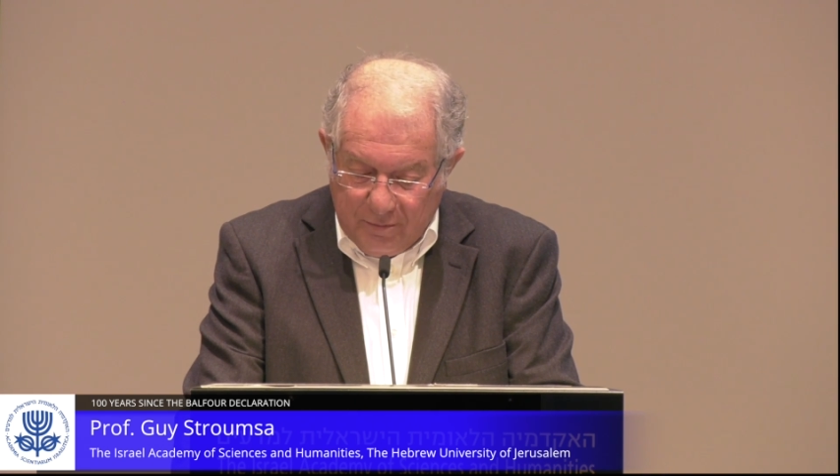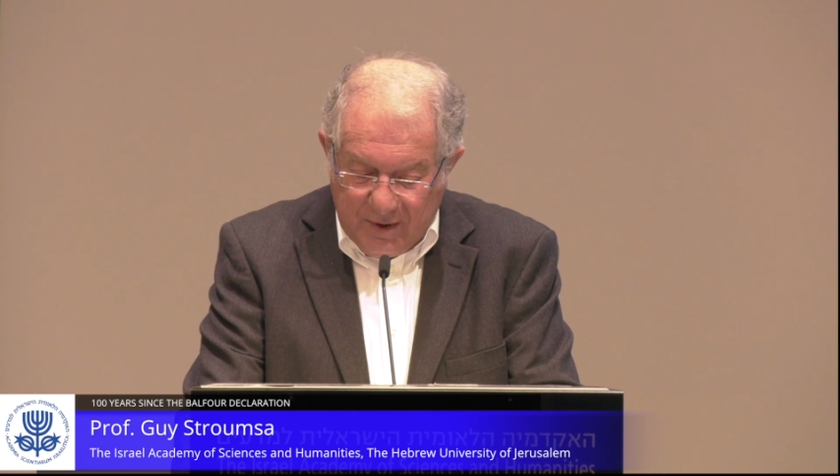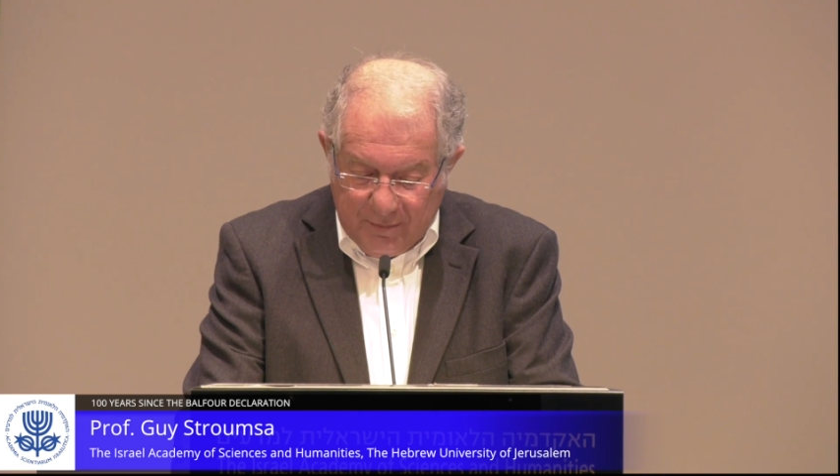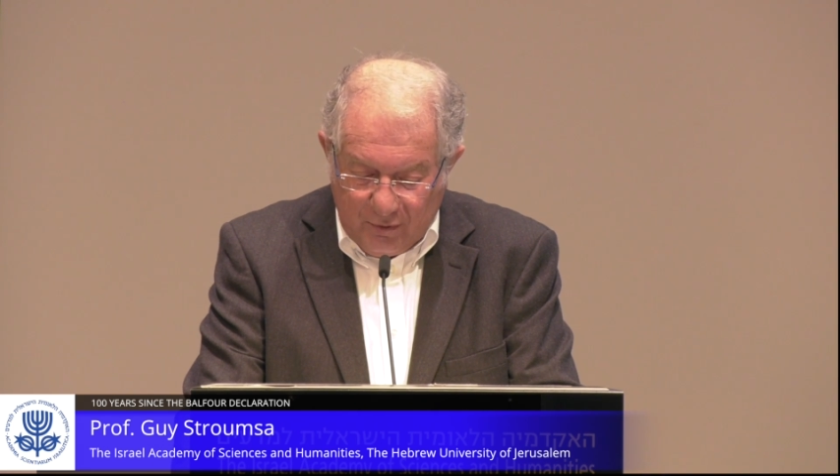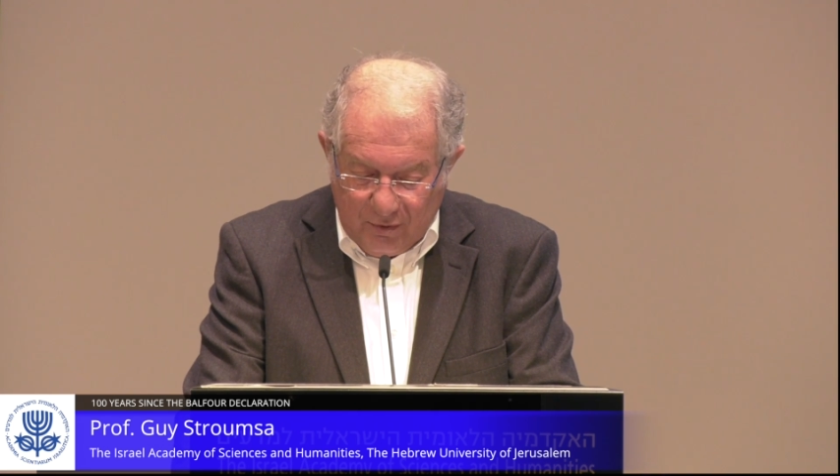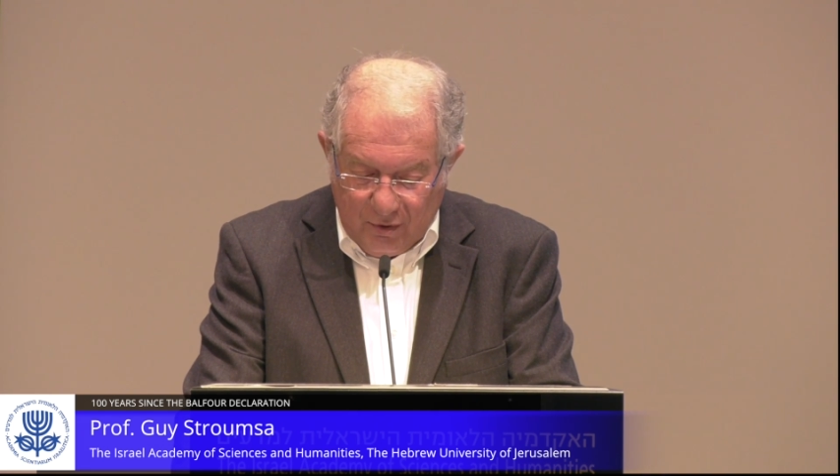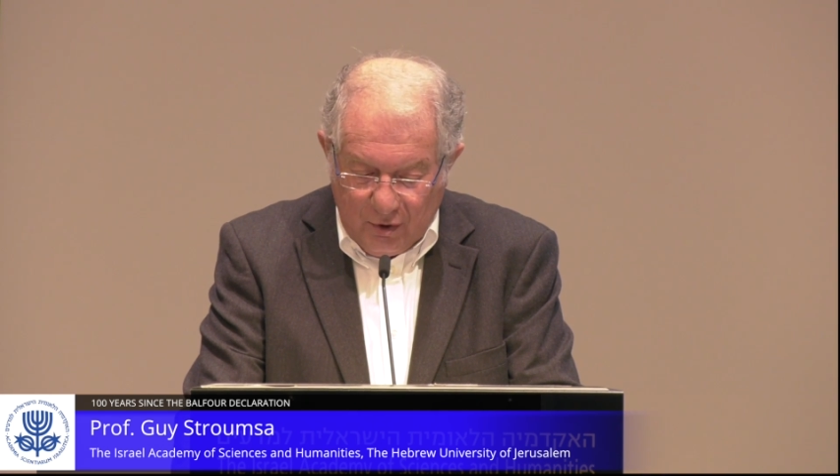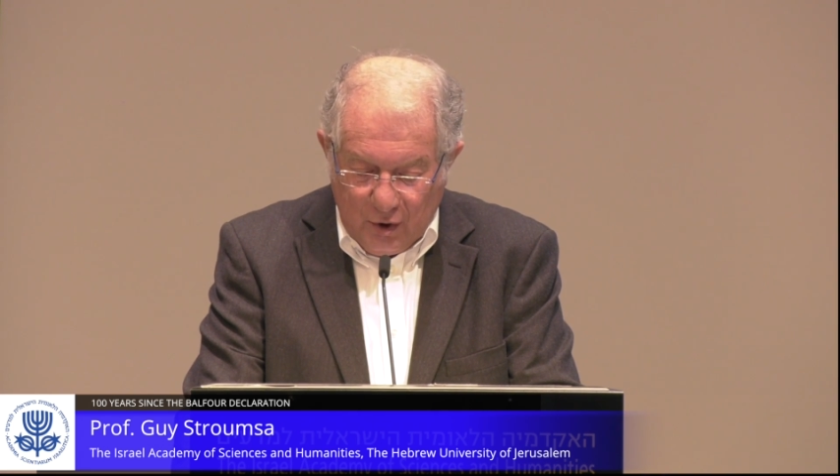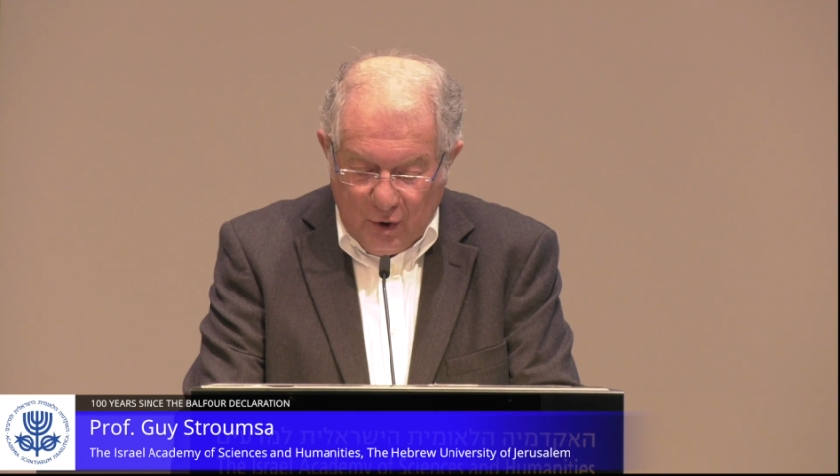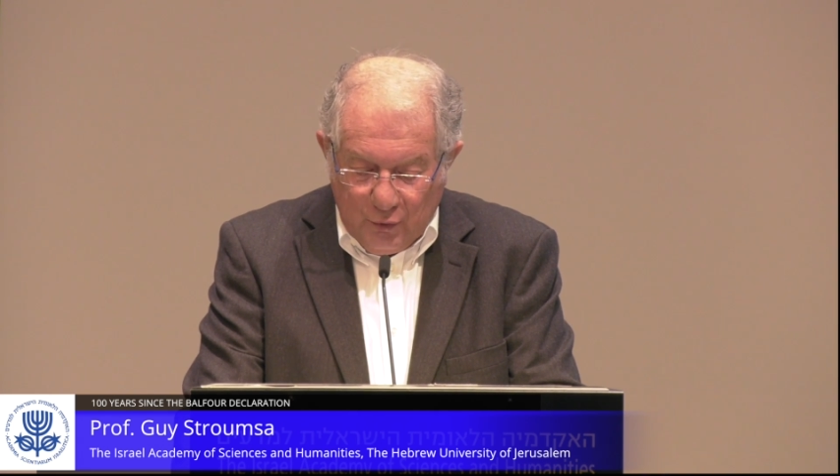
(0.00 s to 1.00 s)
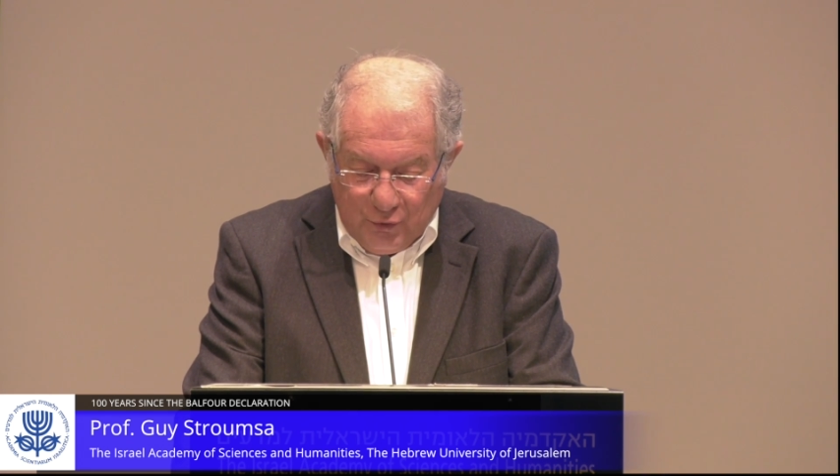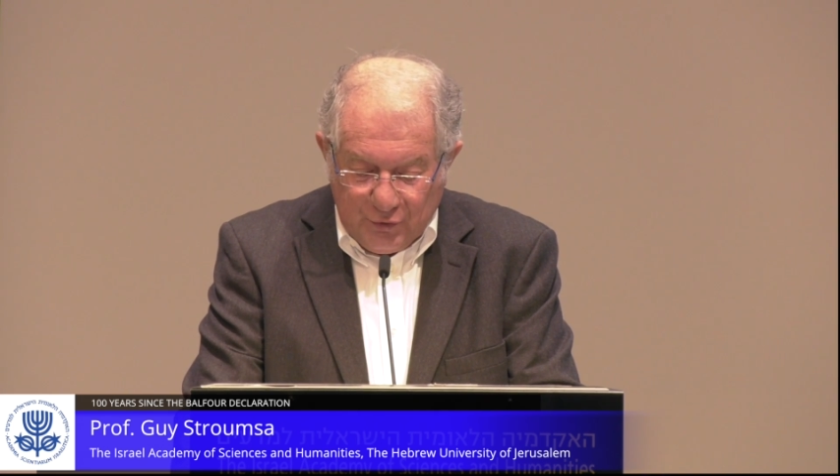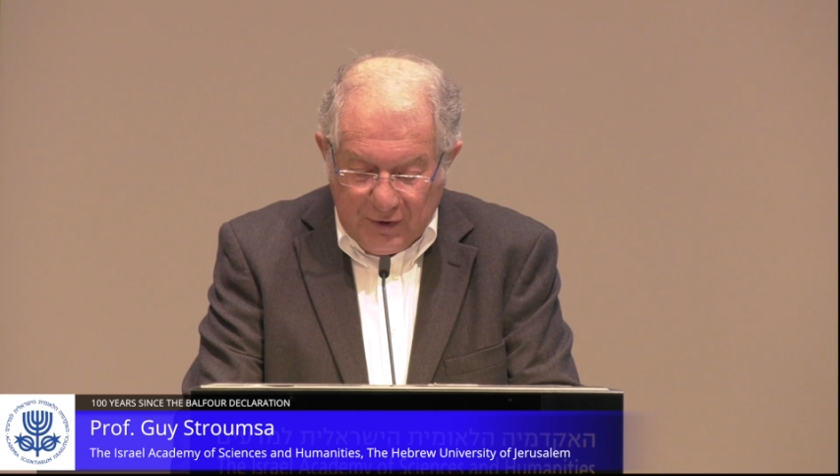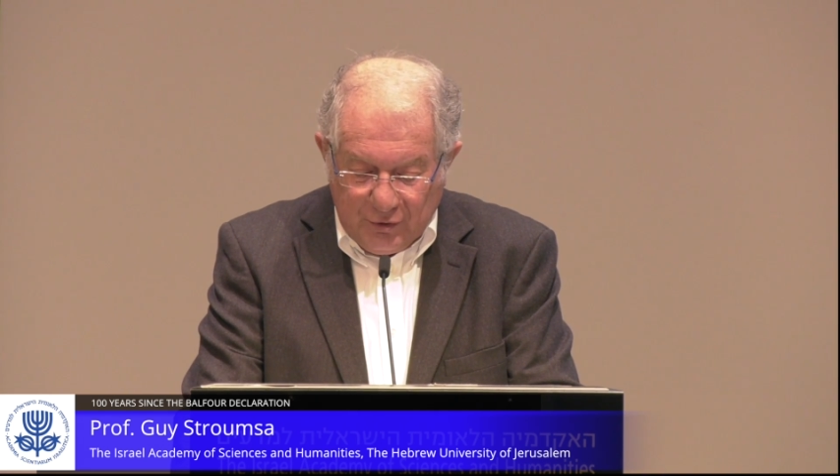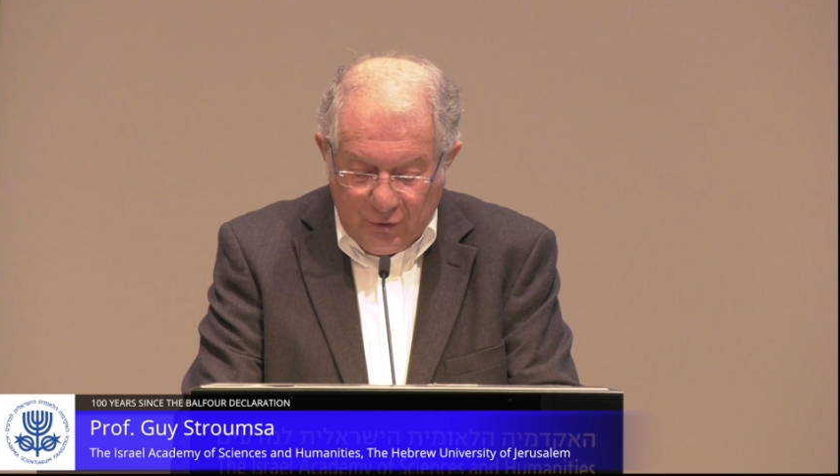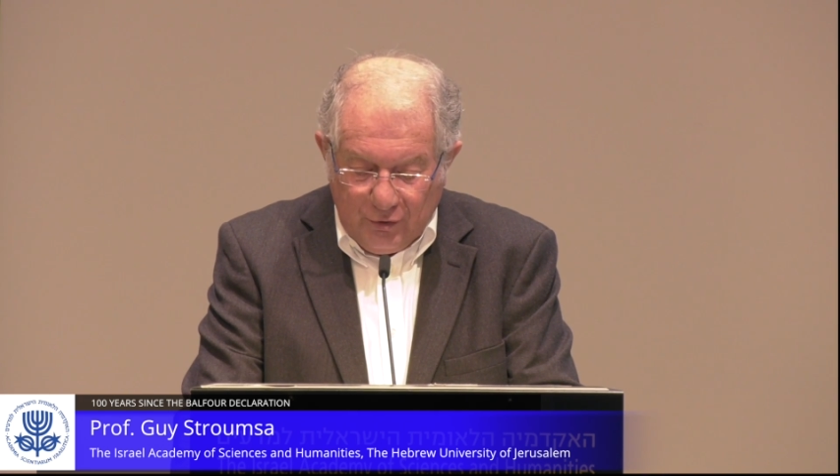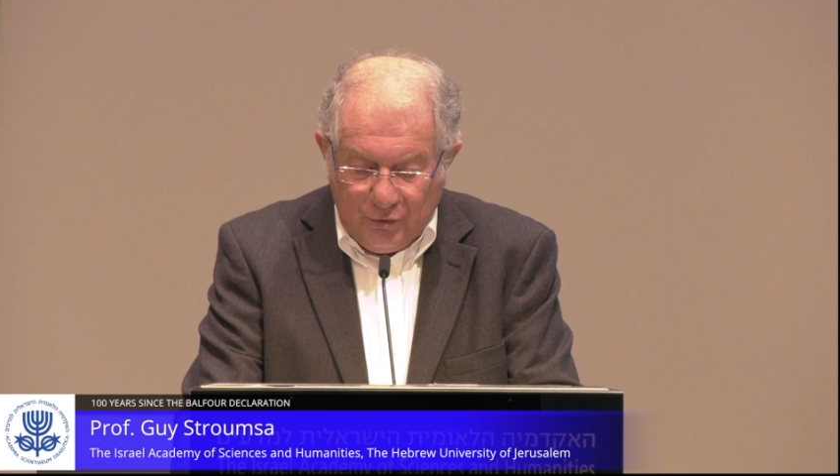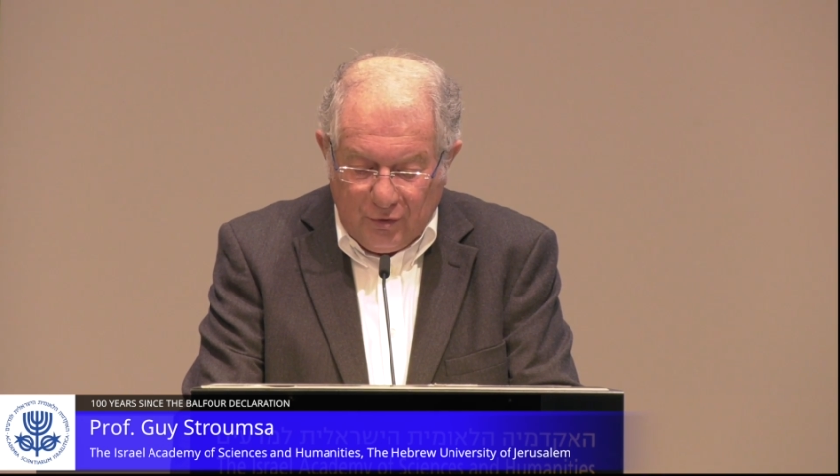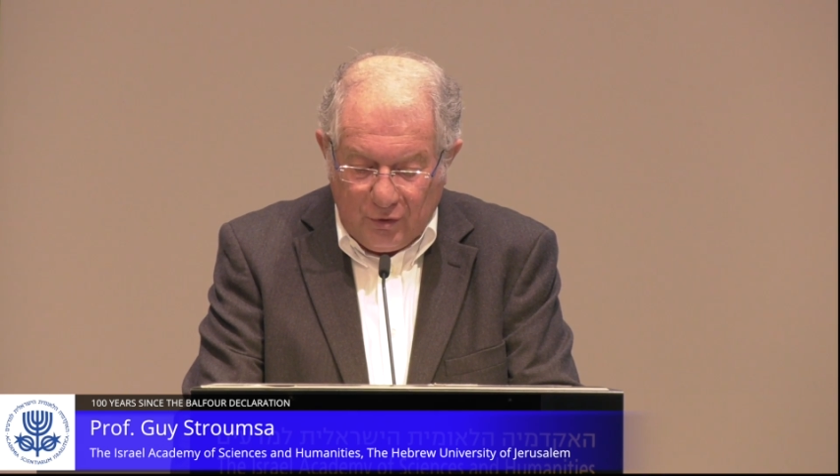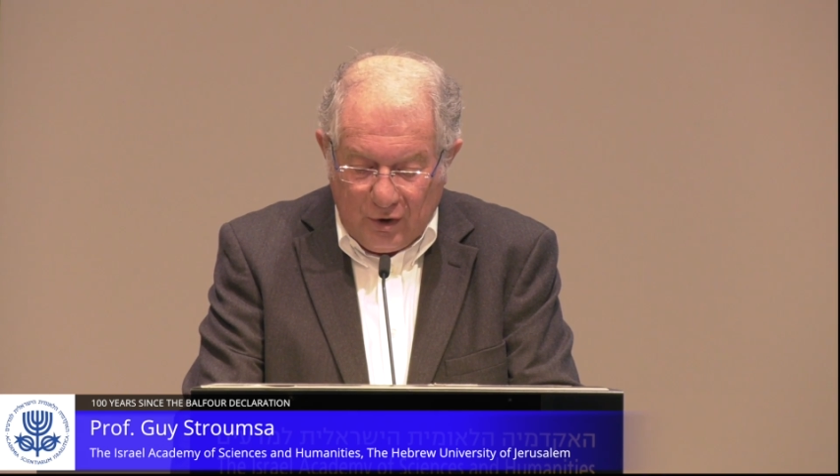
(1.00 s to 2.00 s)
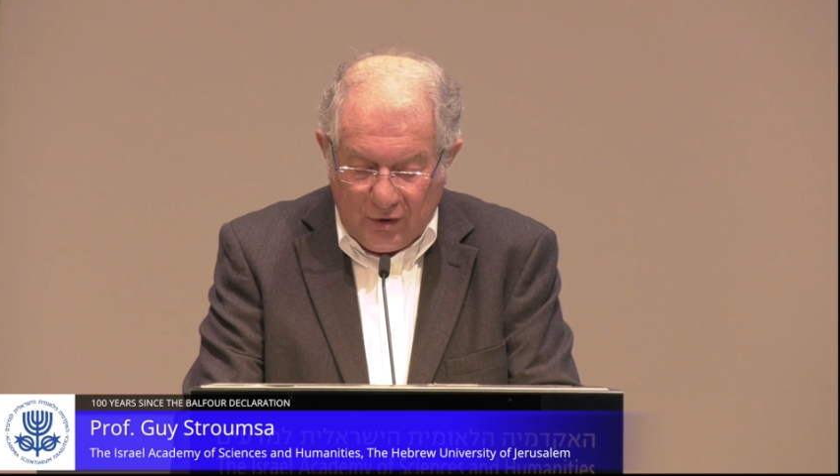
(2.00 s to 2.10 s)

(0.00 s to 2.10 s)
people whose return to